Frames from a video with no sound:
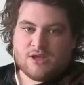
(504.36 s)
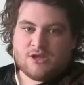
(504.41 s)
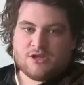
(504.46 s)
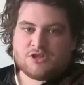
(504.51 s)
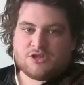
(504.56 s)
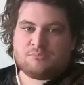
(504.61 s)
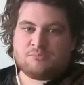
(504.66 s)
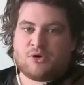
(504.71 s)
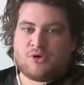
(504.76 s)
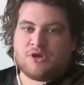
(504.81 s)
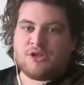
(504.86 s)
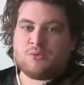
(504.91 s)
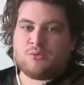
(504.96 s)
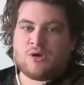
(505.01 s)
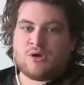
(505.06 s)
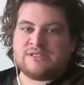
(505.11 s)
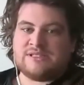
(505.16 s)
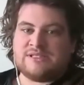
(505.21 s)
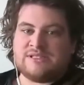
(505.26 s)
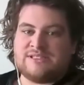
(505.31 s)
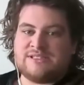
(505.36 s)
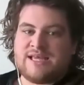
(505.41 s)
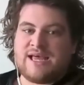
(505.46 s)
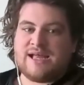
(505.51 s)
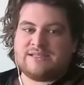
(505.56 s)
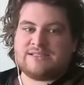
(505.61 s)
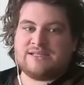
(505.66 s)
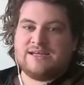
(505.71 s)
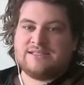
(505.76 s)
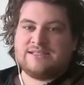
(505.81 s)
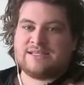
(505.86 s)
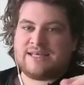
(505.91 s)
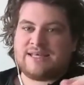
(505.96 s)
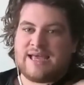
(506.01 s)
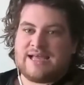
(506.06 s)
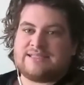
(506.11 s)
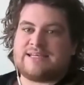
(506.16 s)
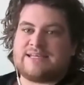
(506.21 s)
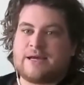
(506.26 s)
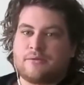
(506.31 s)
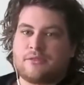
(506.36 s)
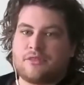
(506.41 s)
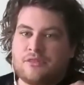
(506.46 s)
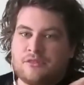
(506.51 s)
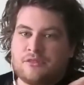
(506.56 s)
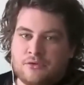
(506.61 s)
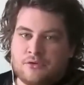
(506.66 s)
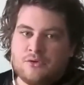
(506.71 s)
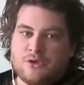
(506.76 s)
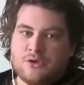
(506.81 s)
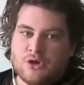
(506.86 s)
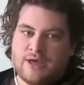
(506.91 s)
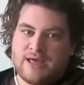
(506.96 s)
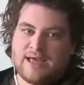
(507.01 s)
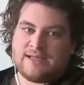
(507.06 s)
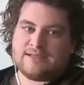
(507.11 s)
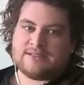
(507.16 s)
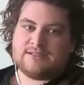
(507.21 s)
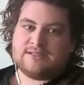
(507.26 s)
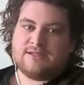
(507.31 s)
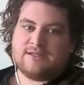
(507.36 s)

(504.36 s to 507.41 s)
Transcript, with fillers: The point was instead to get out through your head